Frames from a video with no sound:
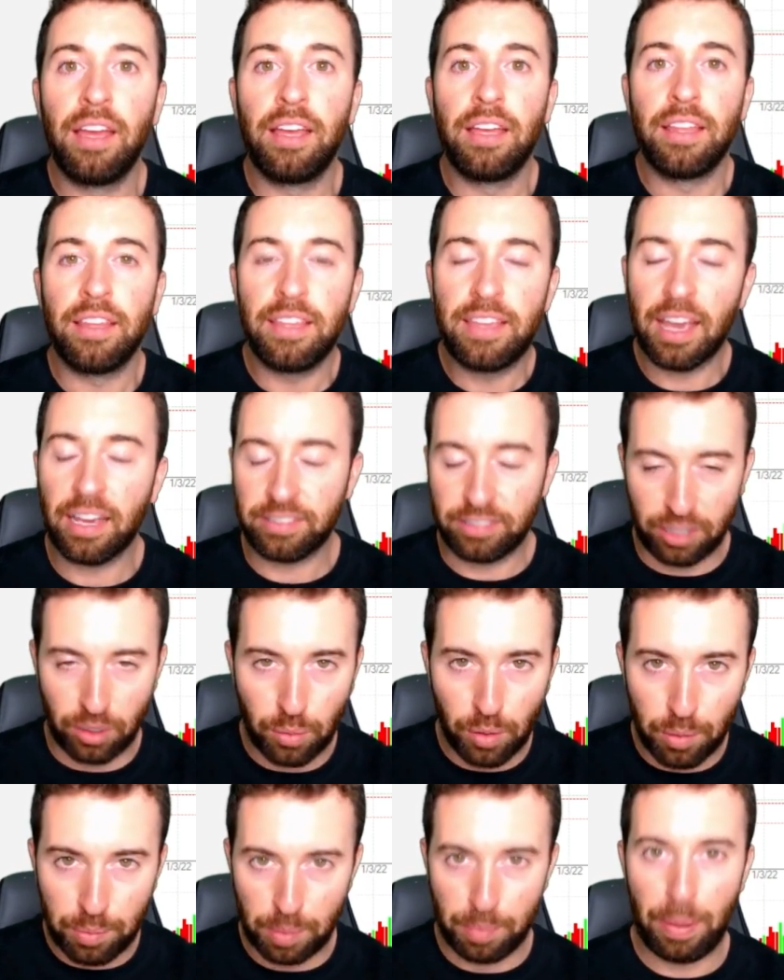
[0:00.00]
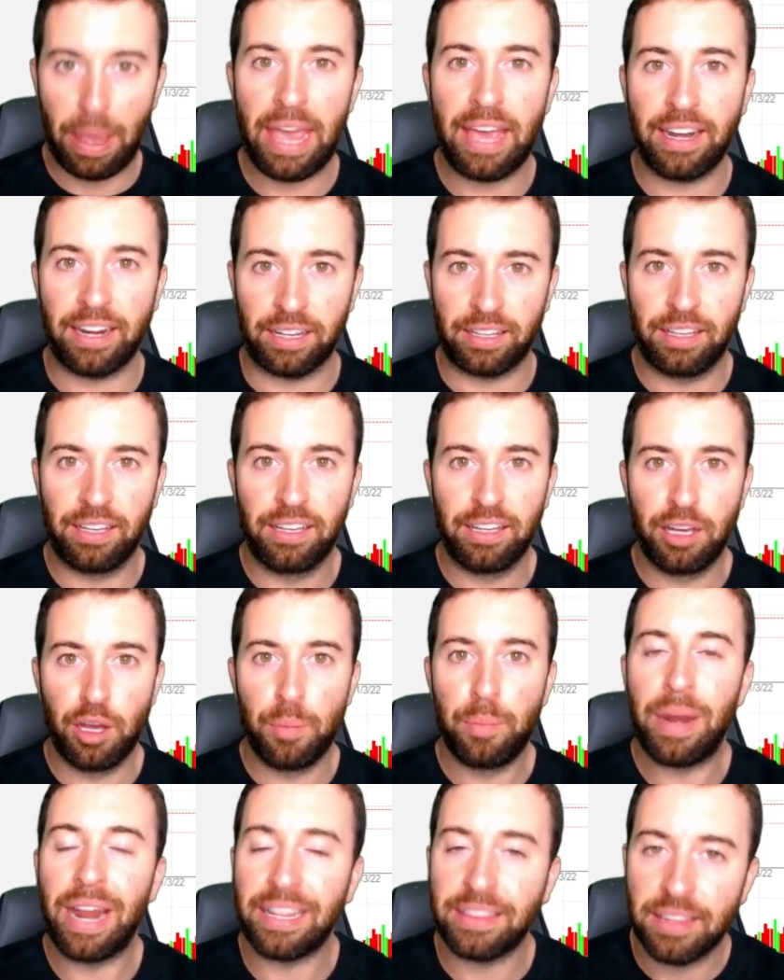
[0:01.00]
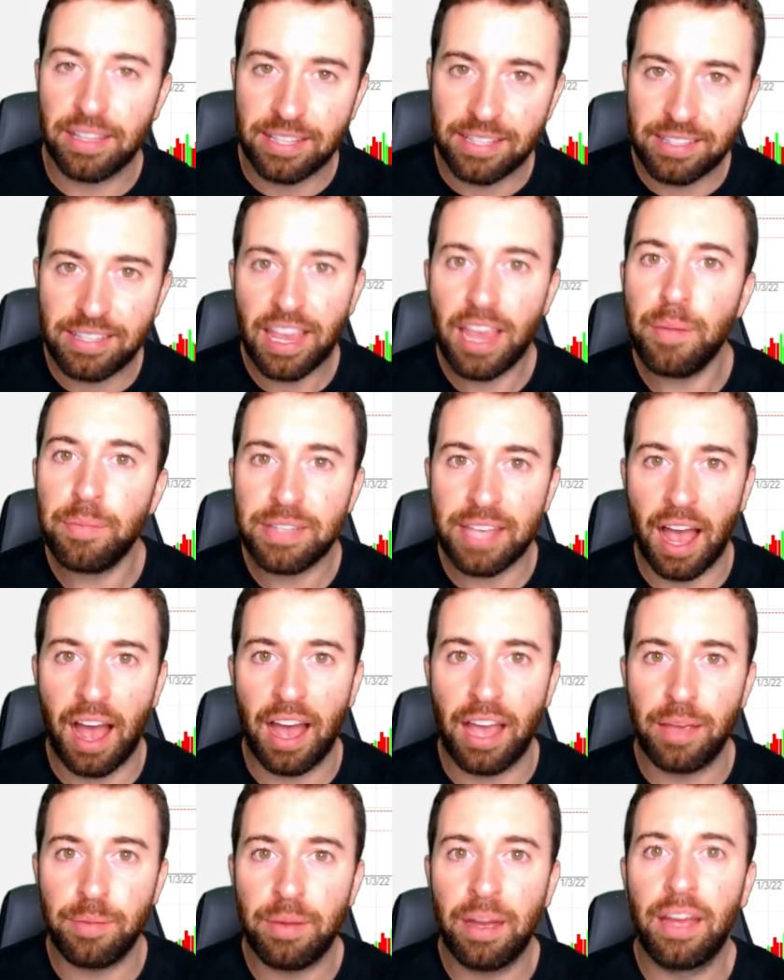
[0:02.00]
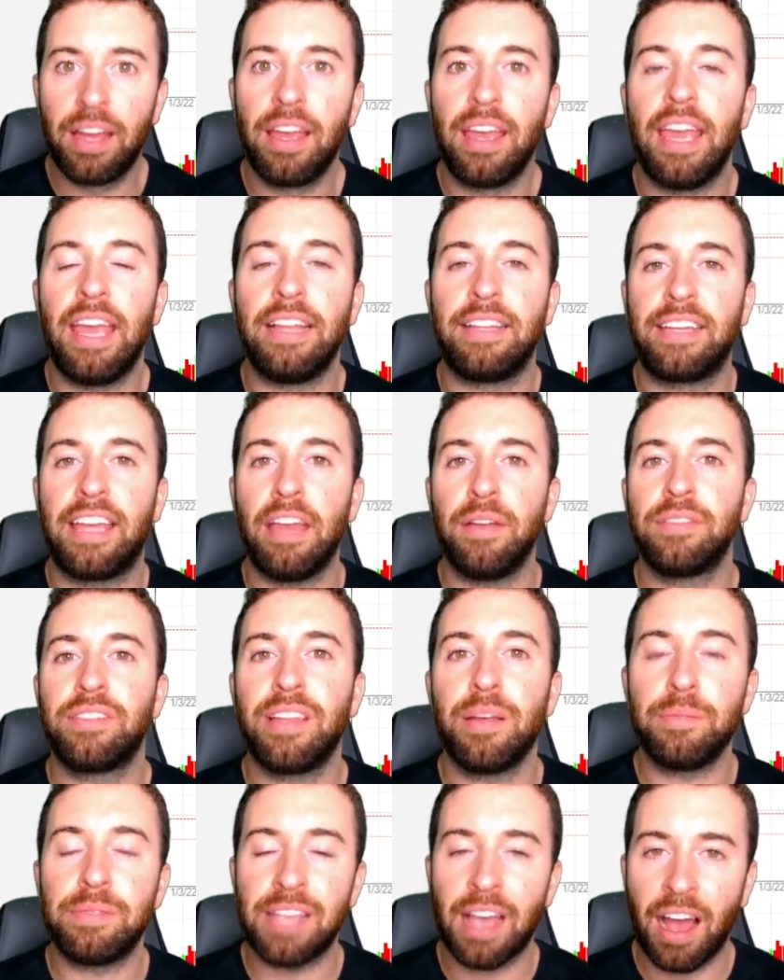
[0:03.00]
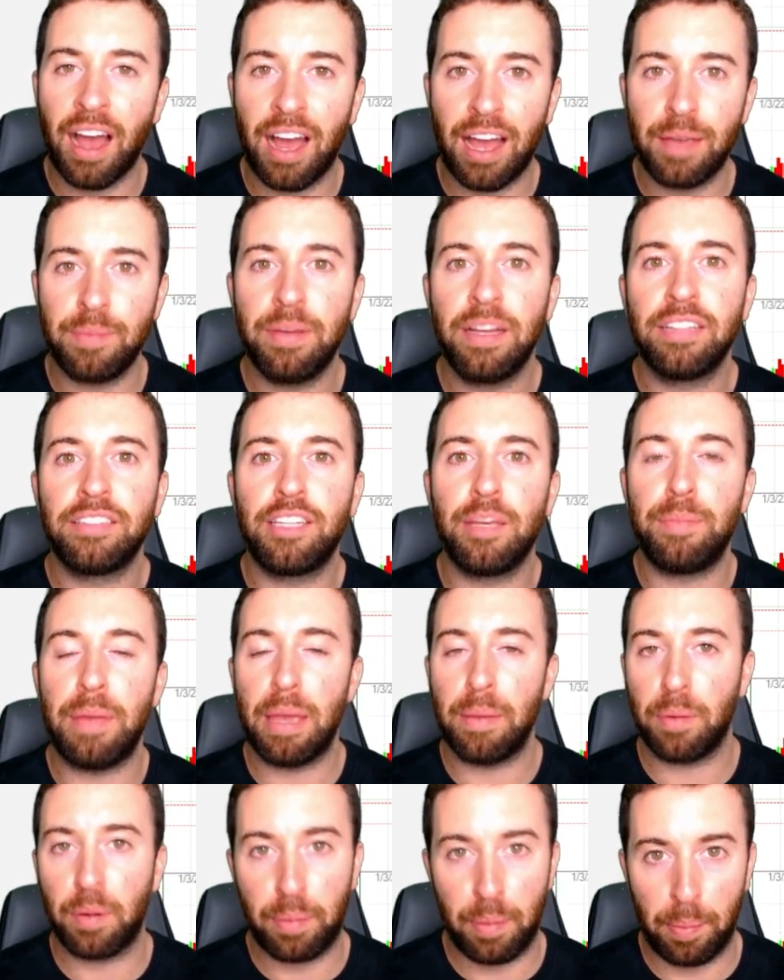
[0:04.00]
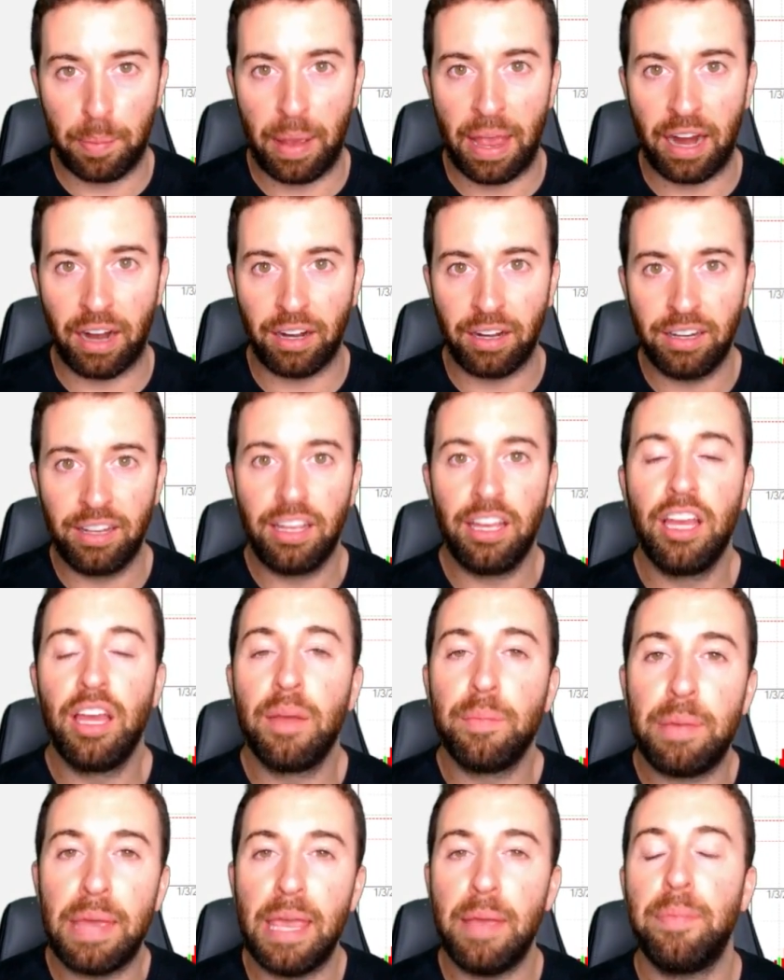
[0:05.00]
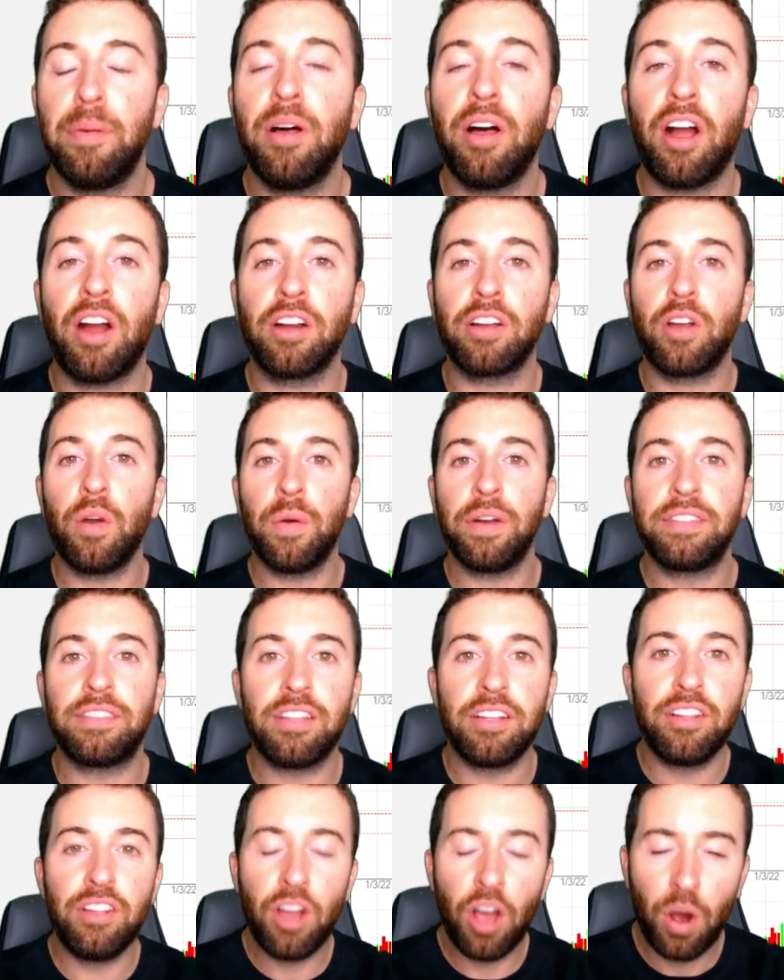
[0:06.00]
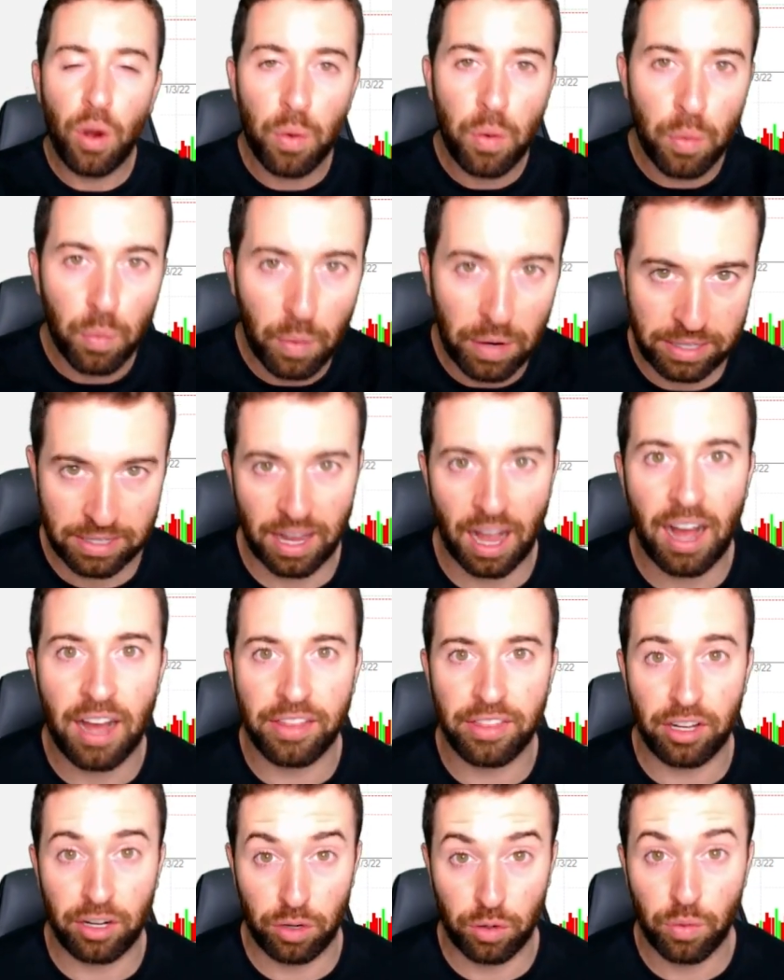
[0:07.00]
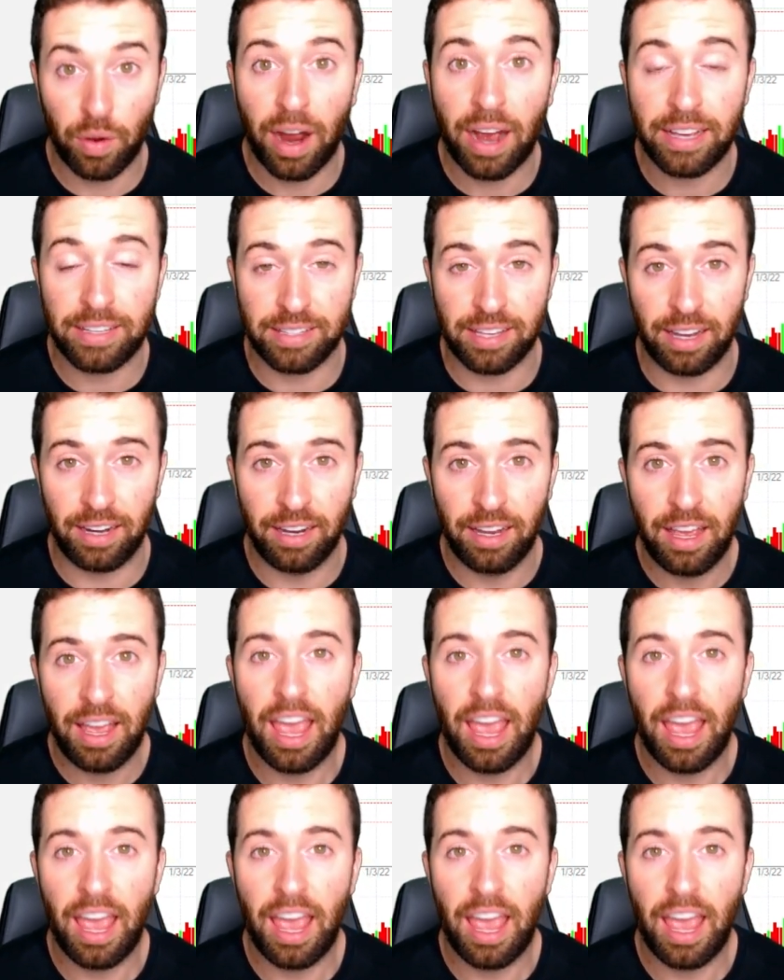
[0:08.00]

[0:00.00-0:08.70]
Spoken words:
Yes, there will be panic, but at the same time, it gives them time to be able to prepare. People are going to know what's on the horizon.